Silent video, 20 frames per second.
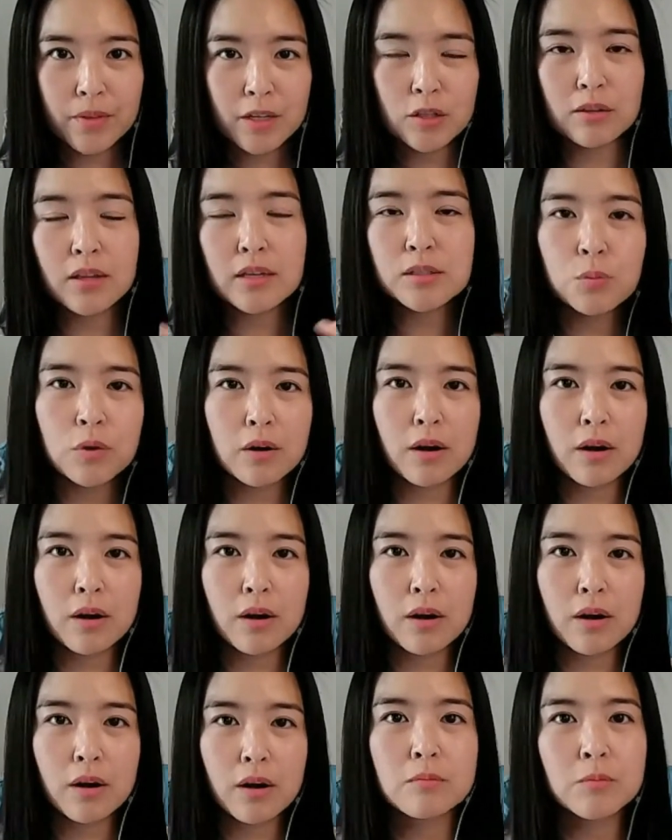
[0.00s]
So let's
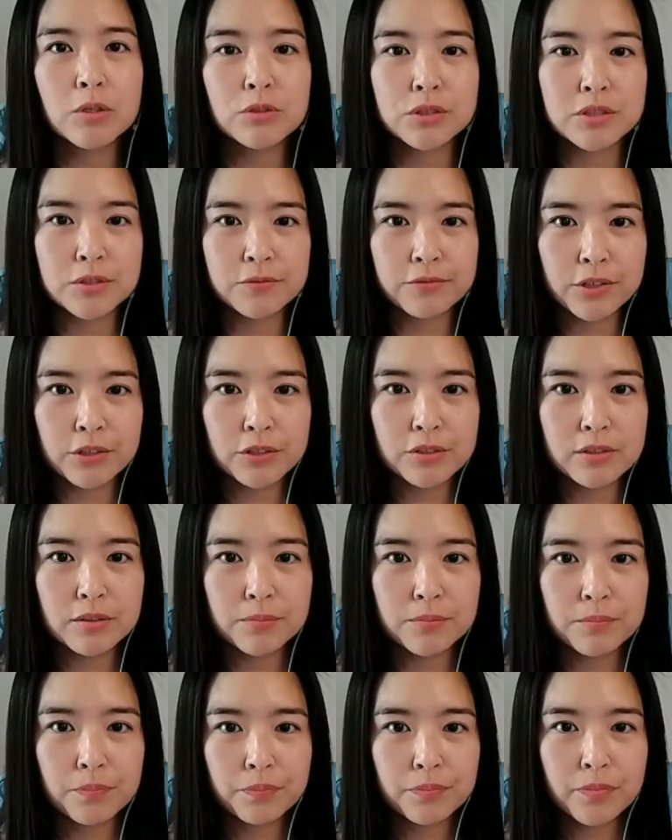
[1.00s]
work on emotions first.
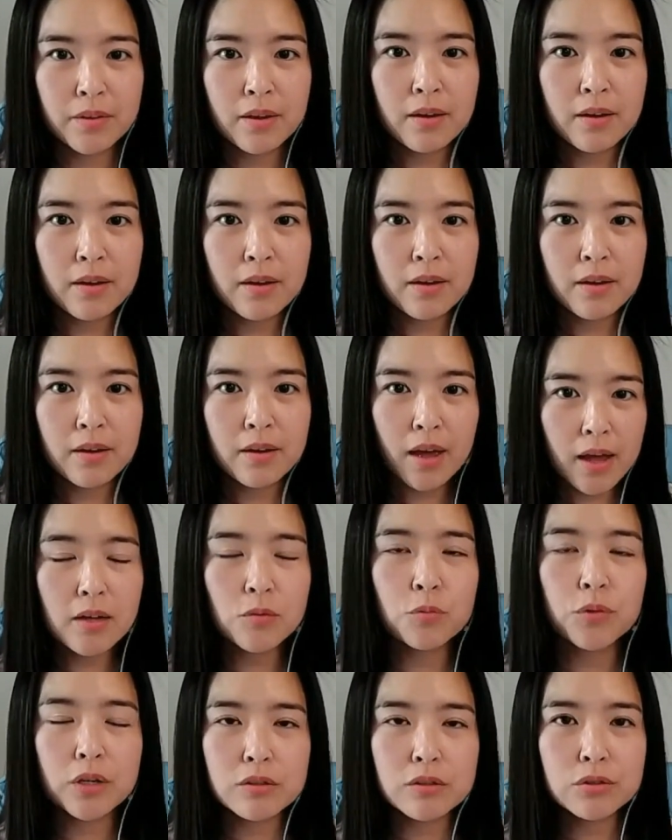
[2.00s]
And
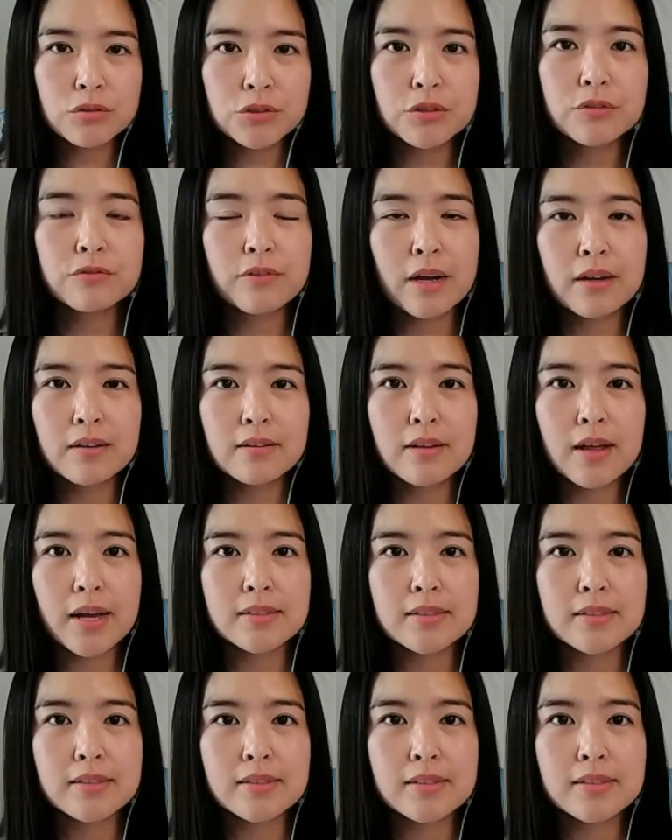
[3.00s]
we also should
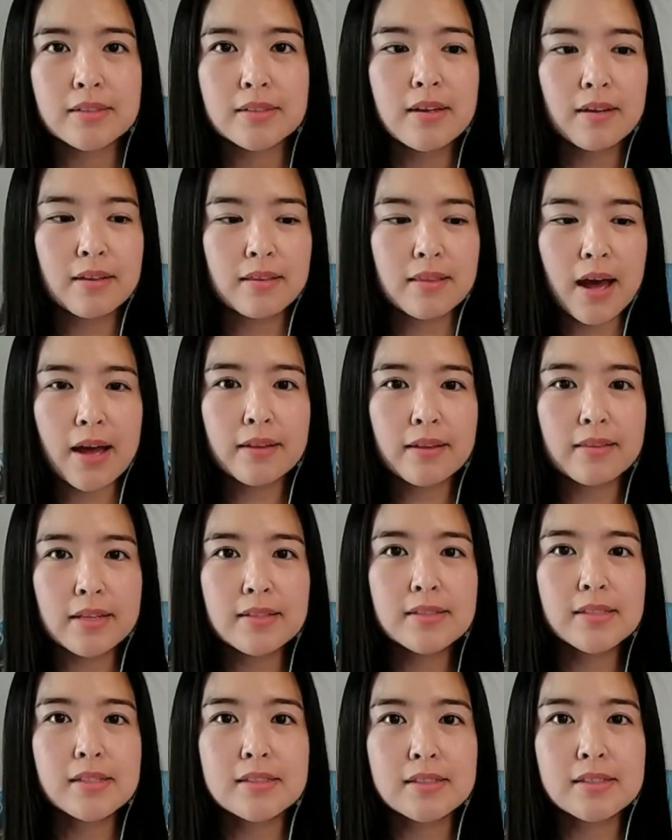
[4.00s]
recognize that
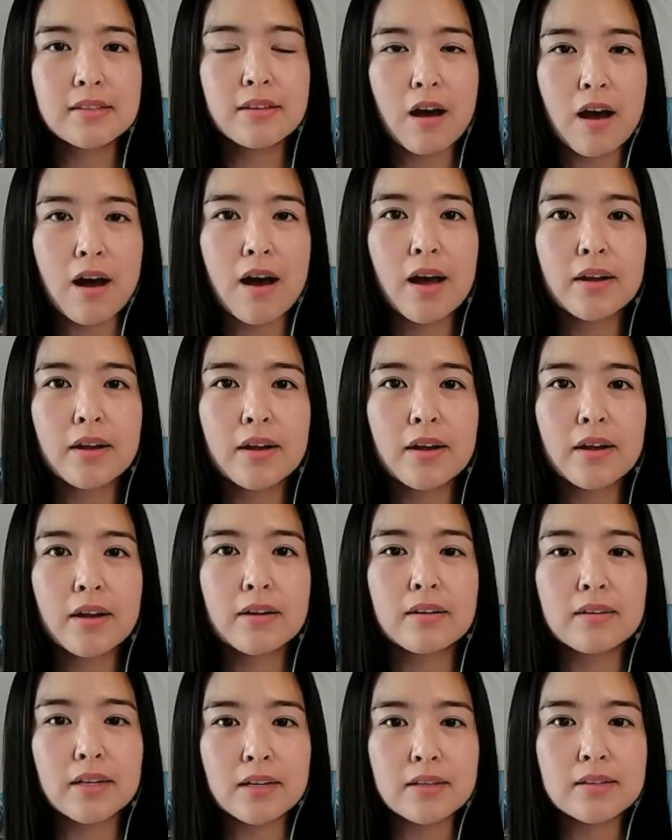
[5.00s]
this is not
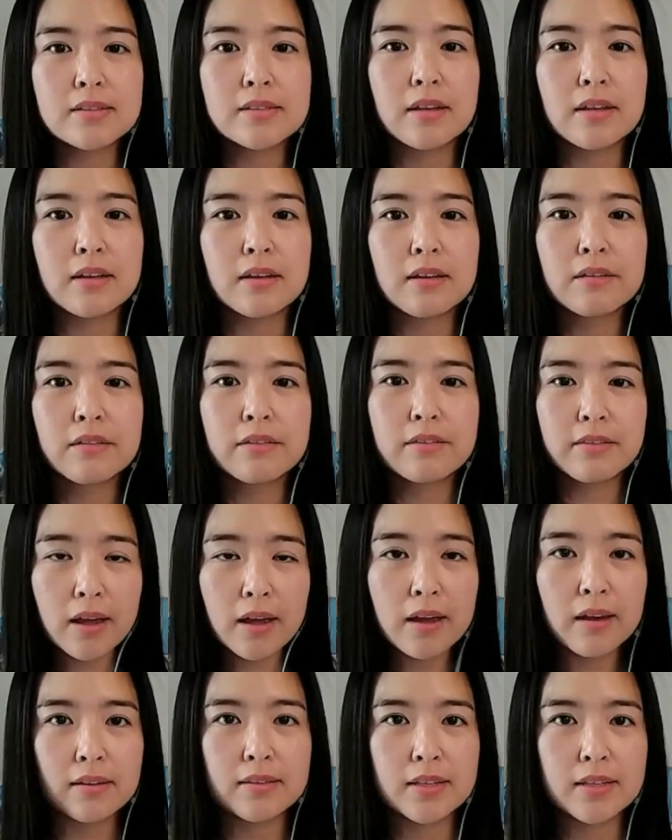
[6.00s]
an easy
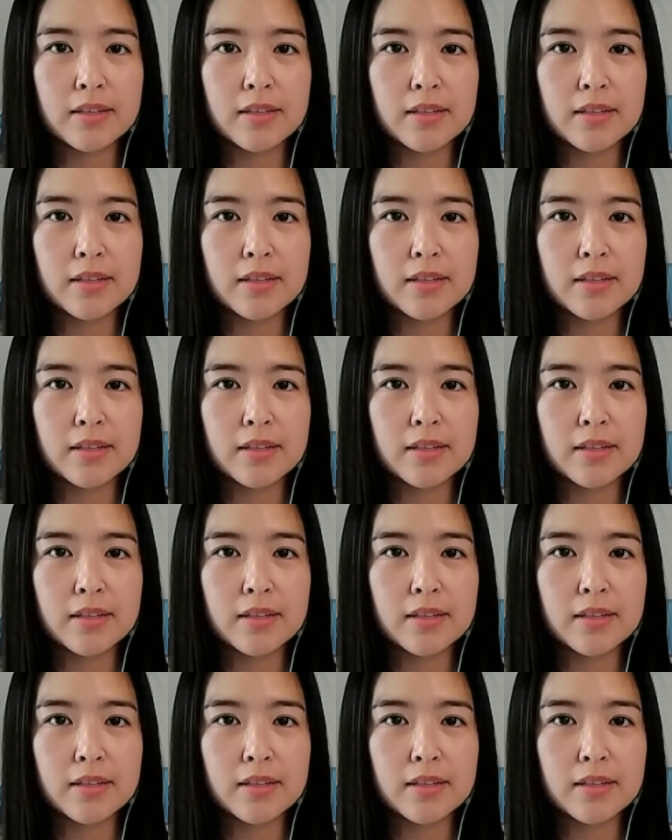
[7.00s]
thing.